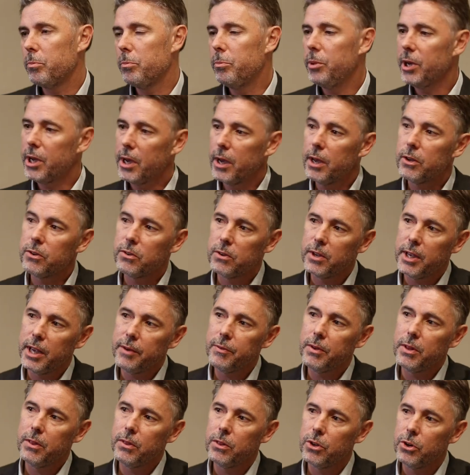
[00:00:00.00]
because
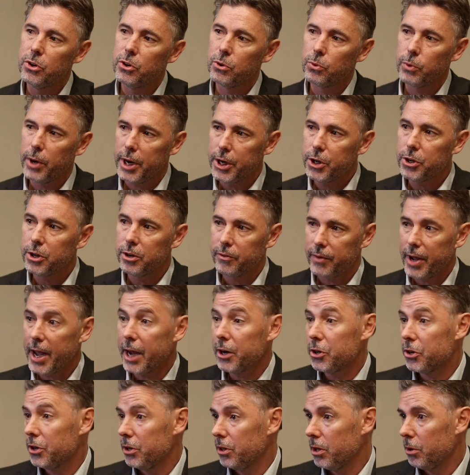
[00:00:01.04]
given the duration of
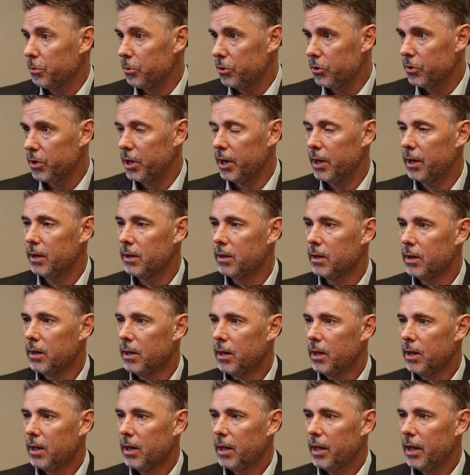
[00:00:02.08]
action that we're seeing.
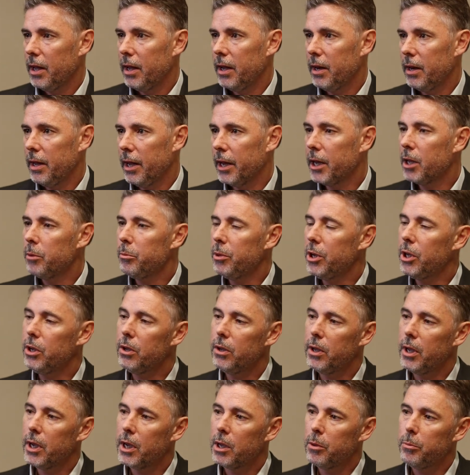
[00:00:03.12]
Yeah. It, it can be
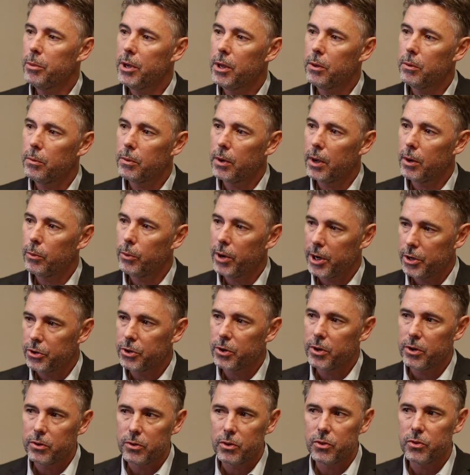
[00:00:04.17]
it can be
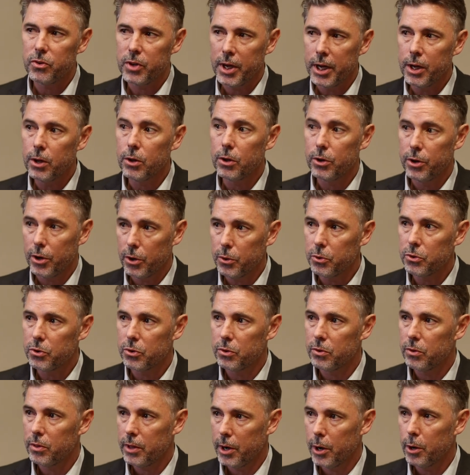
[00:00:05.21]
registered as a single
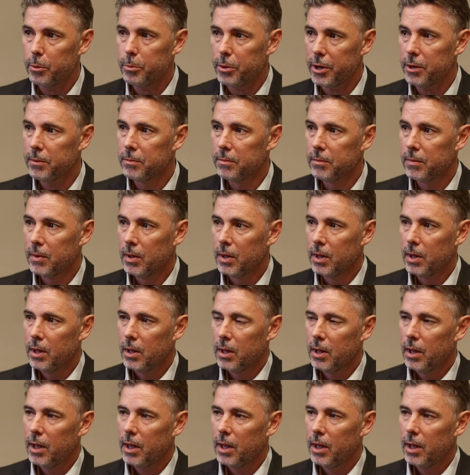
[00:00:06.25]
dose therapy. Gotcha.